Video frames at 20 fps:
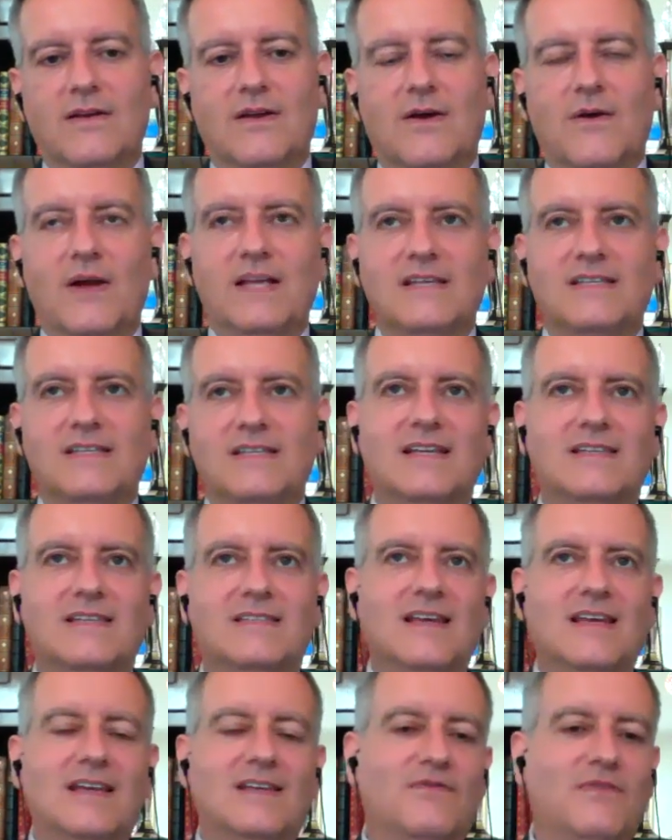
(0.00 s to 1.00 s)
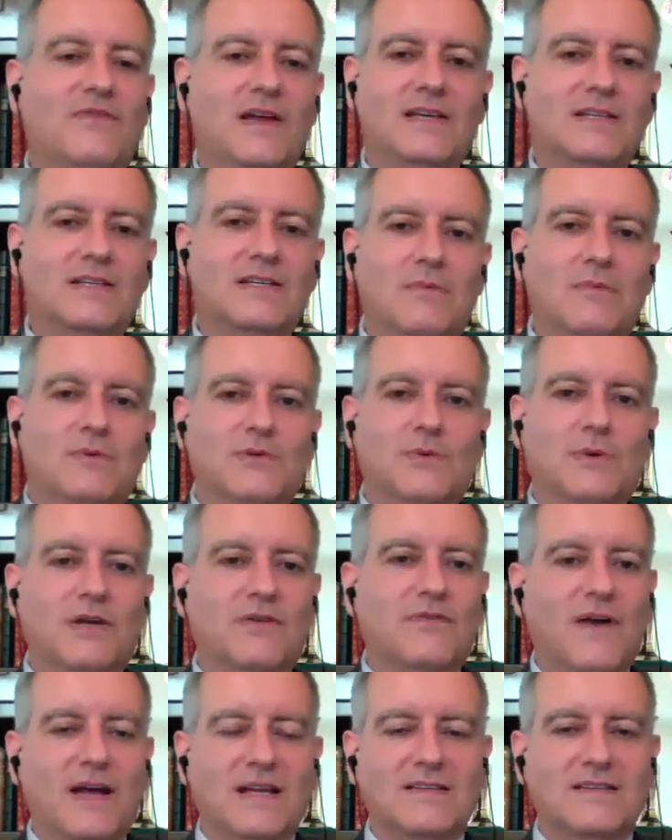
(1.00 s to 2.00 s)
It was
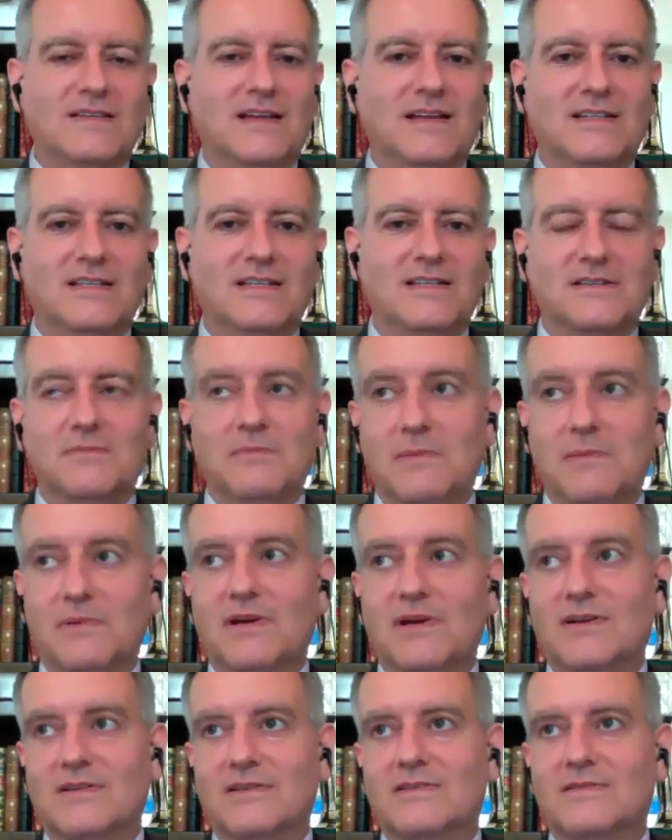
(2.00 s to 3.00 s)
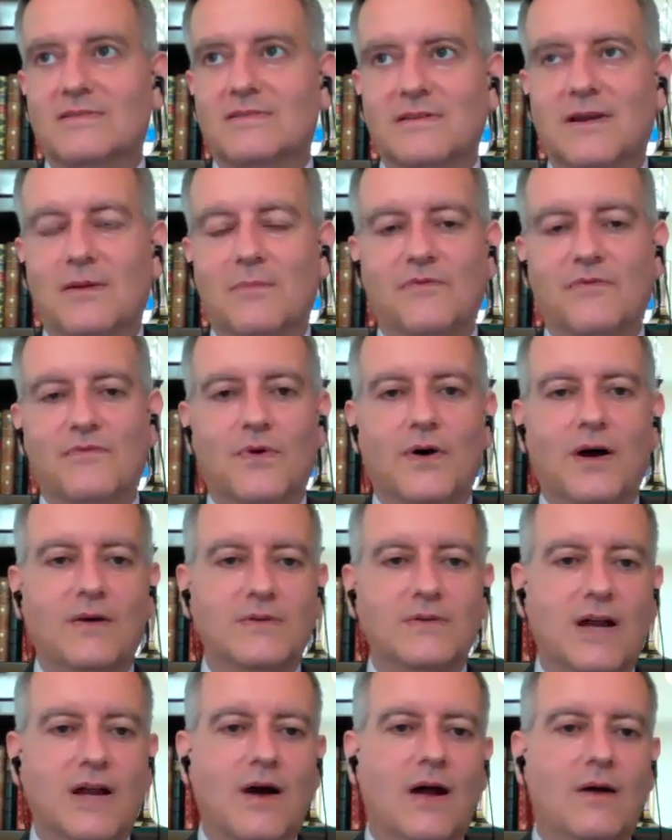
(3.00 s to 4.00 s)
always fascinating to me, because before
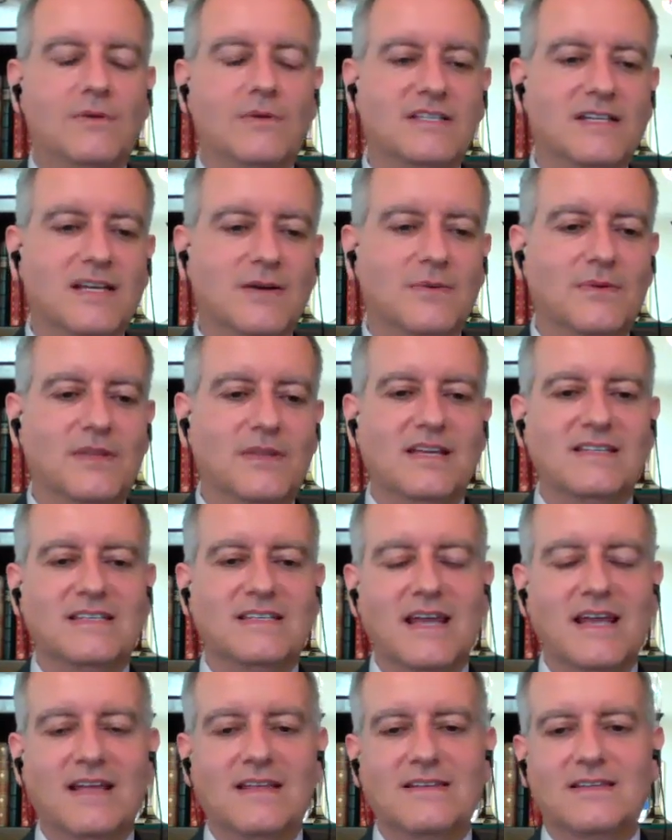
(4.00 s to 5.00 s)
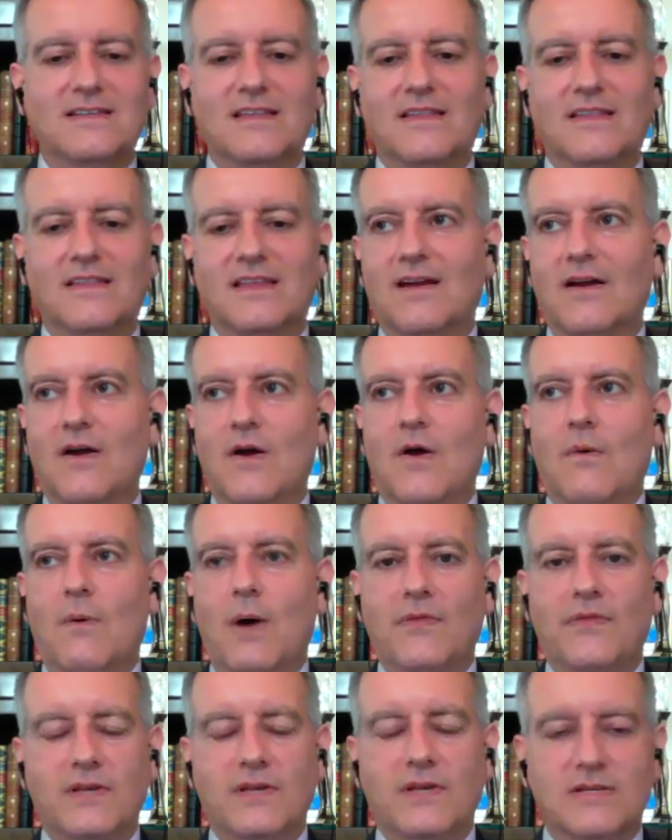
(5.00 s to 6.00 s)
I'd go, I would see all these scenes and think,
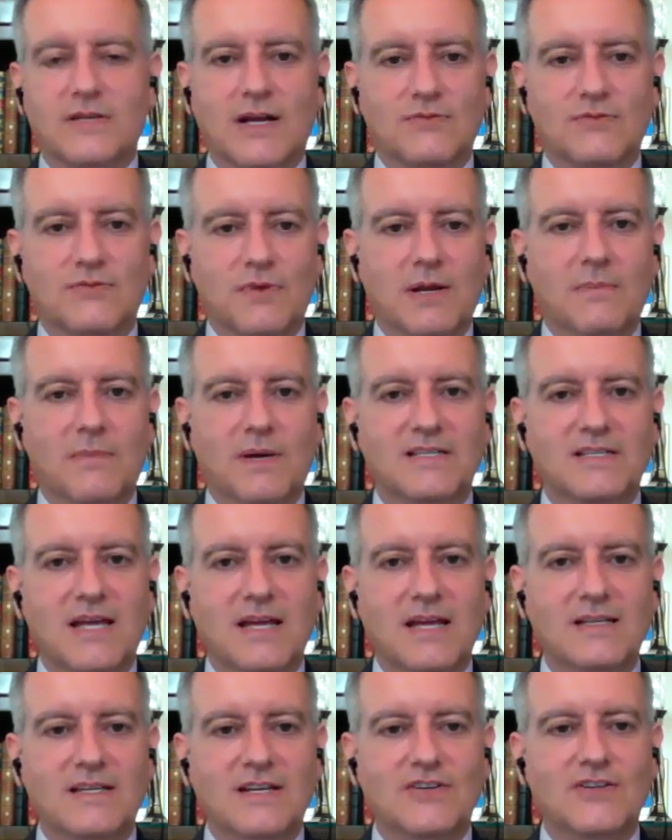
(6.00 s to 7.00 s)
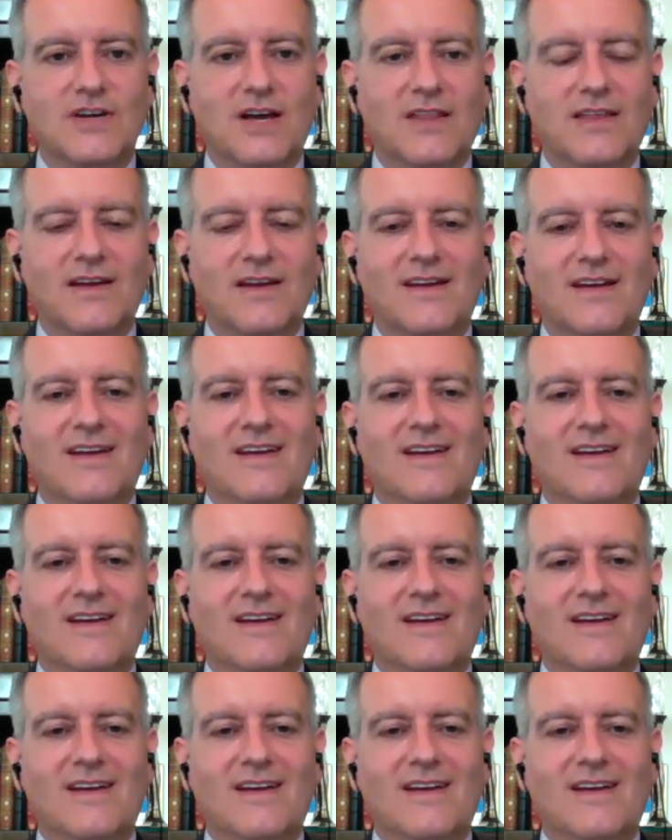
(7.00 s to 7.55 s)
wow, these guys really must hate each other.